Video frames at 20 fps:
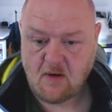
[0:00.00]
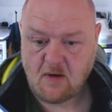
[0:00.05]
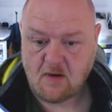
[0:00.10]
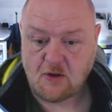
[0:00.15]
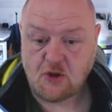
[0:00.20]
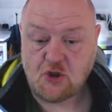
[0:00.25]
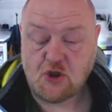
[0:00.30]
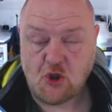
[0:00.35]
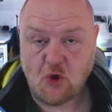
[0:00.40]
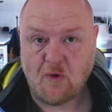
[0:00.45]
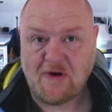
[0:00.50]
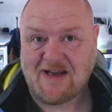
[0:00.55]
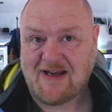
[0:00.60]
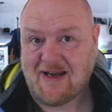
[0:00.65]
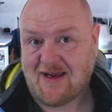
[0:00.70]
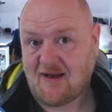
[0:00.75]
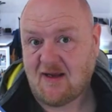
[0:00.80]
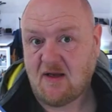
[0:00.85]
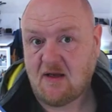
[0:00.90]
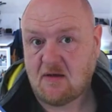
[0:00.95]

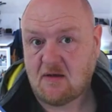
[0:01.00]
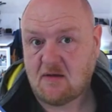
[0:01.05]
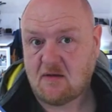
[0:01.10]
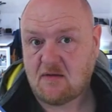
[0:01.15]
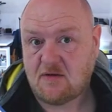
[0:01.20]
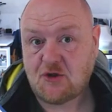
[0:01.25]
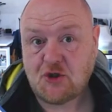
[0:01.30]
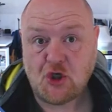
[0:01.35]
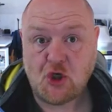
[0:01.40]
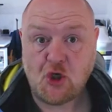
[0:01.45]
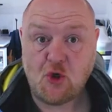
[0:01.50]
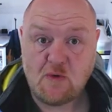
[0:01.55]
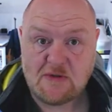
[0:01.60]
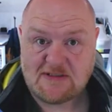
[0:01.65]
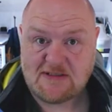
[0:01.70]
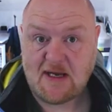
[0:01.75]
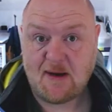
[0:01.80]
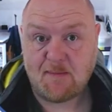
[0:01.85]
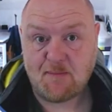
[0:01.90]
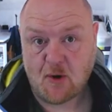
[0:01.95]
joining two
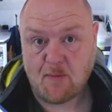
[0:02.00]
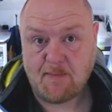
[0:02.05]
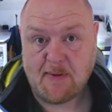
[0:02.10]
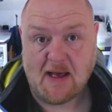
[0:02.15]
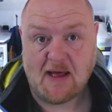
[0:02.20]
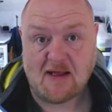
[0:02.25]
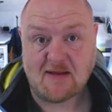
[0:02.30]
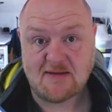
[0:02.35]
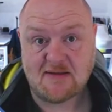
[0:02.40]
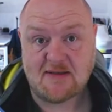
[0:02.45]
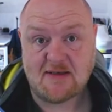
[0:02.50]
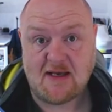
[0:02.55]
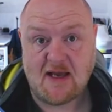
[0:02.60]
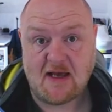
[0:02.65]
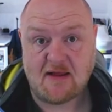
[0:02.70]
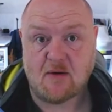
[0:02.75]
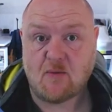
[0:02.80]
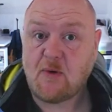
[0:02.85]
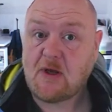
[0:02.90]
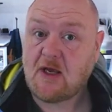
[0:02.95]
separate paths
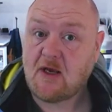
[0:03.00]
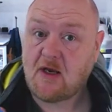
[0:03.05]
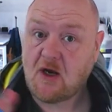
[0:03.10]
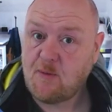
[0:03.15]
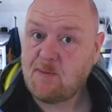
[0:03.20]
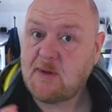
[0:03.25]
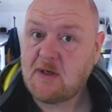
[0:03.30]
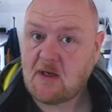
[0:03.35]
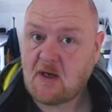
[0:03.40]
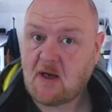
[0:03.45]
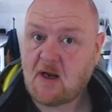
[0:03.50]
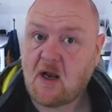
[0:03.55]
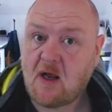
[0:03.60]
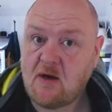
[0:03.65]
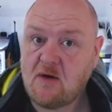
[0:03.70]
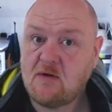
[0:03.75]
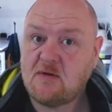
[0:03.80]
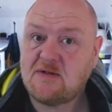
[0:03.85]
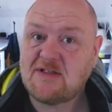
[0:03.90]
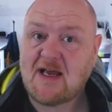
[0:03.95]
together. We can open and
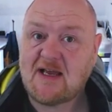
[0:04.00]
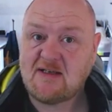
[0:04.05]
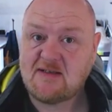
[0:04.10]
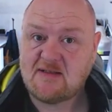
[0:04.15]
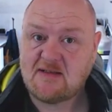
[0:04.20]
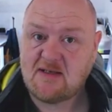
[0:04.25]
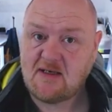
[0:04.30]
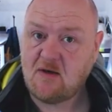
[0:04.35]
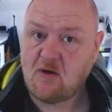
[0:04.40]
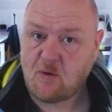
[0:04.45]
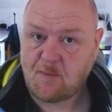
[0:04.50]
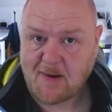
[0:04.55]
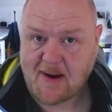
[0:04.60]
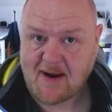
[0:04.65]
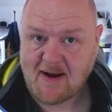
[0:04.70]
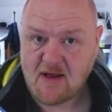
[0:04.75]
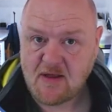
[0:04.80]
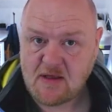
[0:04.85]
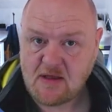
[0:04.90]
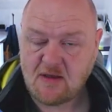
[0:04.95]
close a single
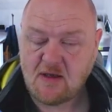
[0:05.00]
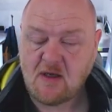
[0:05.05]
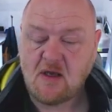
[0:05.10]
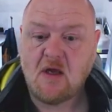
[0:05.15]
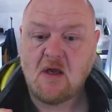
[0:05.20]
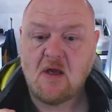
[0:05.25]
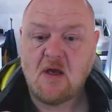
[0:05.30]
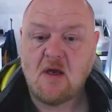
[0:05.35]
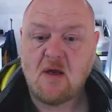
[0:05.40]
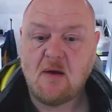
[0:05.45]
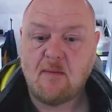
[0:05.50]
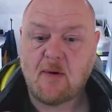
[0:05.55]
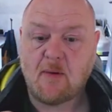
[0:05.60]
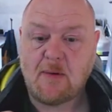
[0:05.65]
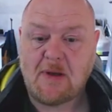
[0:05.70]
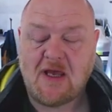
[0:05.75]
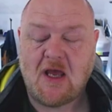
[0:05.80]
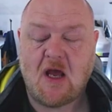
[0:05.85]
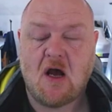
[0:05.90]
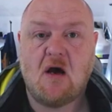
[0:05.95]
path, but
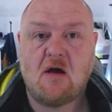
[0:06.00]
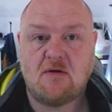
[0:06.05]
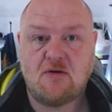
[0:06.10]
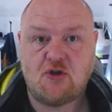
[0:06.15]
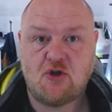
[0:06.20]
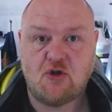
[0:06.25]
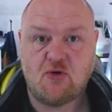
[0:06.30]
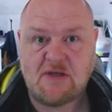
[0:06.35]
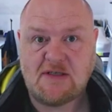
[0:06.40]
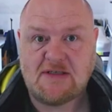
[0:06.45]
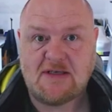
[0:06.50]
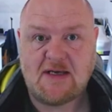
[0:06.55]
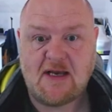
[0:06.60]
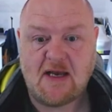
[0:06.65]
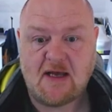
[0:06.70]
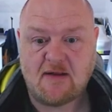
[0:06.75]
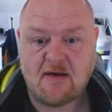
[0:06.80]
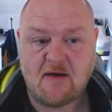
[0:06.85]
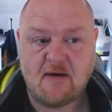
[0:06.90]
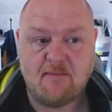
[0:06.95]
we can't join
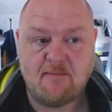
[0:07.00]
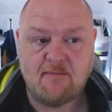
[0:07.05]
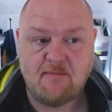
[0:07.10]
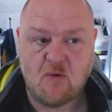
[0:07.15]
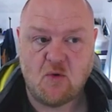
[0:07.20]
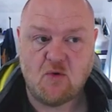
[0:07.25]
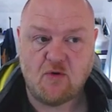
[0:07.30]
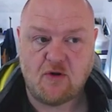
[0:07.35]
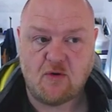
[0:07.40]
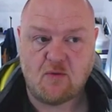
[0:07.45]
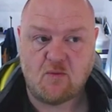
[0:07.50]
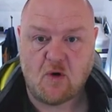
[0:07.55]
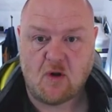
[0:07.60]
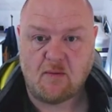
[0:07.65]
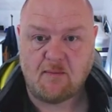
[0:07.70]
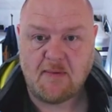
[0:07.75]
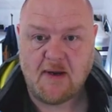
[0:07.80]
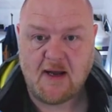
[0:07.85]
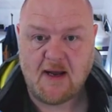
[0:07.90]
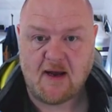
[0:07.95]
together more than
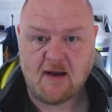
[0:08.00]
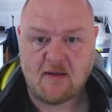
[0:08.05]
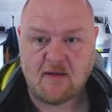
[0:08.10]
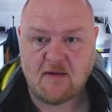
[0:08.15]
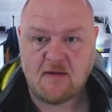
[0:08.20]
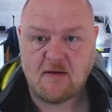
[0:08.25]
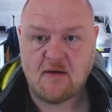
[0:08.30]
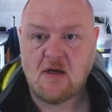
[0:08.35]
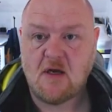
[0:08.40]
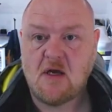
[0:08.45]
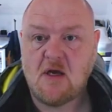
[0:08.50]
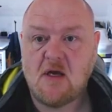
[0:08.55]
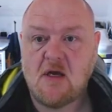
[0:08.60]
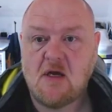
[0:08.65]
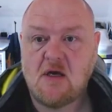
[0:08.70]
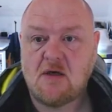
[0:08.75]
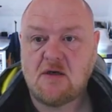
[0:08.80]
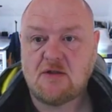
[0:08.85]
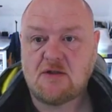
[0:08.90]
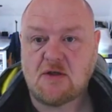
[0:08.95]
one path.
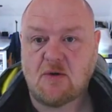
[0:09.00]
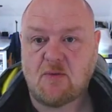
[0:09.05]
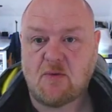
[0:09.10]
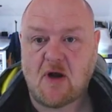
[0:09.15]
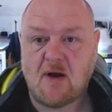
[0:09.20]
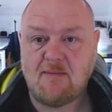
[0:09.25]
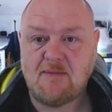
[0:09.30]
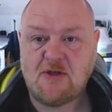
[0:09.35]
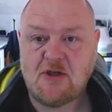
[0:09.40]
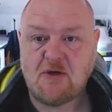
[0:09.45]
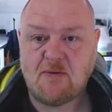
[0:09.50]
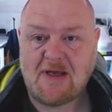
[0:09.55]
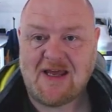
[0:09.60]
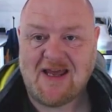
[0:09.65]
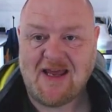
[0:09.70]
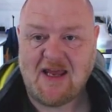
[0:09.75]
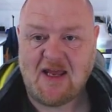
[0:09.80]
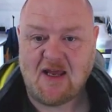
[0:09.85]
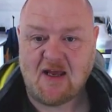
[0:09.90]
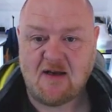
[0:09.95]
So what I'm doing
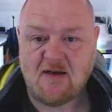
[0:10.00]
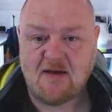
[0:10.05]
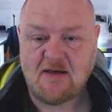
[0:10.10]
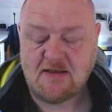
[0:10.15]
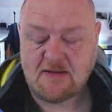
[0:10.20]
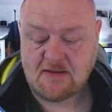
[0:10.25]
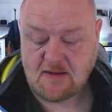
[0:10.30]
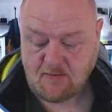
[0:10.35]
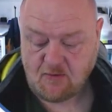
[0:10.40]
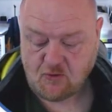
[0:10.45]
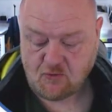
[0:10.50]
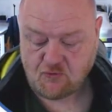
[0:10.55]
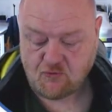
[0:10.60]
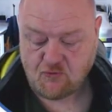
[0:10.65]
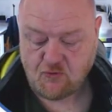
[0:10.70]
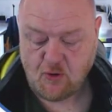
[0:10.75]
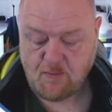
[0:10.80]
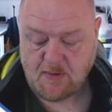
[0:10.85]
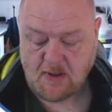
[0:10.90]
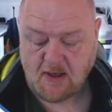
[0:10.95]
here is I'm
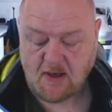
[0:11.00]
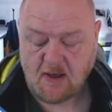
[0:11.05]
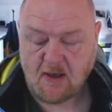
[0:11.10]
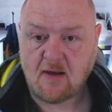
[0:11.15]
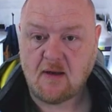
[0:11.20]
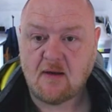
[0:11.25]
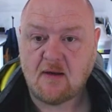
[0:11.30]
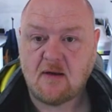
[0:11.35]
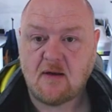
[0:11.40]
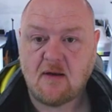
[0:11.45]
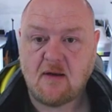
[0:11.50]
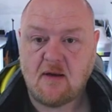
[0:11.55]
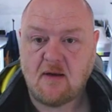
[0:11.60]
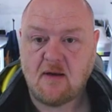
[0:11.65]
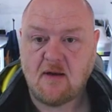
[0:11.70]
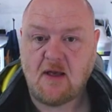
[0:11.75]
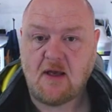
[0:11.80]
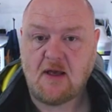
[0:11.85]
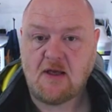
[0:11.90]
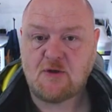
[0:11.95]
grouping
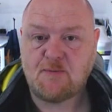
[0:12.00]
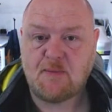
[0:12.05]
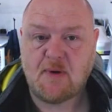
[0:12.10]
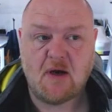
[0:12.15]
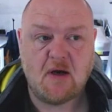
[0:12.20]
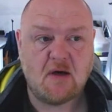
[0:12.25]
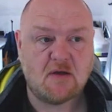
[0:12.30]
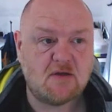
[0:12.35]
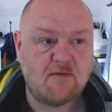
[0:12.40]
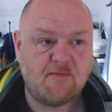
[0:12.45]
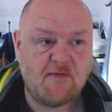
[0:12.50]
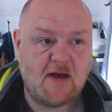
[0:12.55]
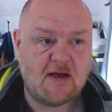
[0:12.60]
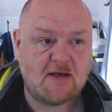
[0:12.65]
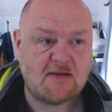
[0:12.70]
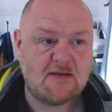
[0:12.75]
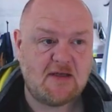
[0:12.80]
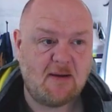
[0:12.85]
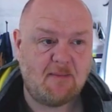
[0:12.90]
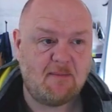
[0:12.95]
each part of
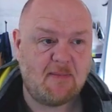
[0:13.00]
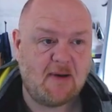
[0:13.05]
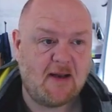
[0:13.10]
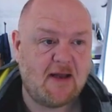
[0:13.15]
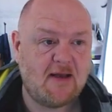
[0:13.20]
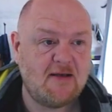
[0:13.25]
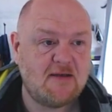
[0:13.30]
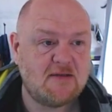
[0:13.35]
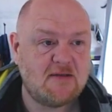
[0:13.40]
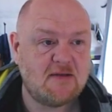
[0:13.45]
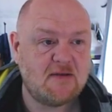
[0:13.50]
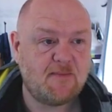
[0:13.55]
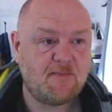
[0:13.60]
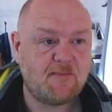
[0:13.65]
that template,